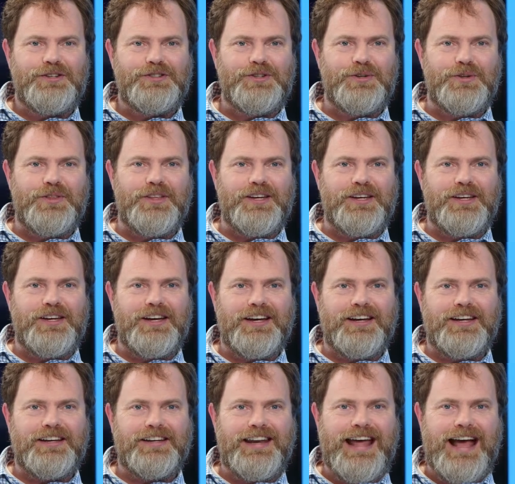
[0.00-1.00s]
to the
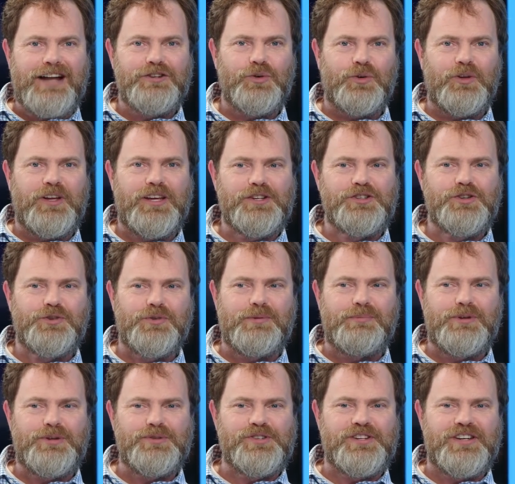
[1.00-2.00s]
uh, Natural
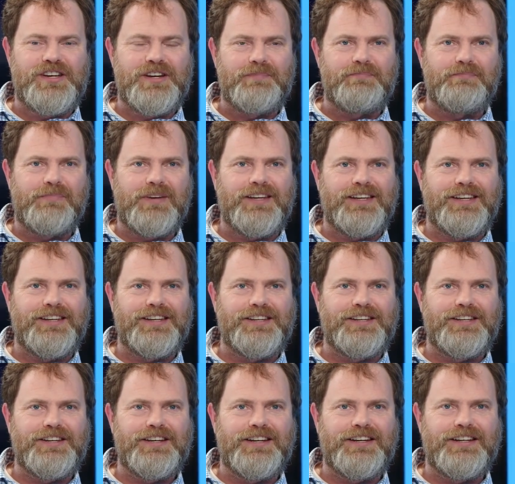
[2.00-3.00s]
History Museum
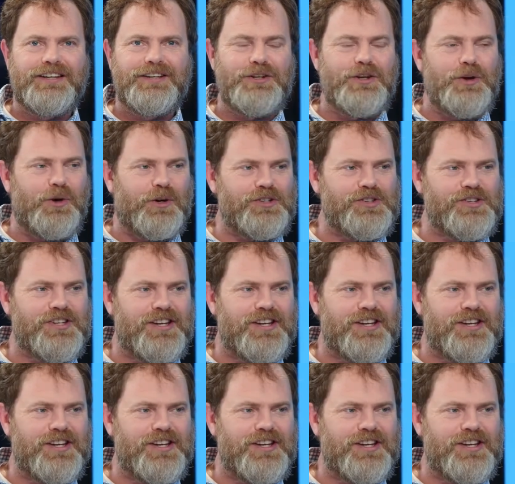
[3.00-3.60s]
in uh, New York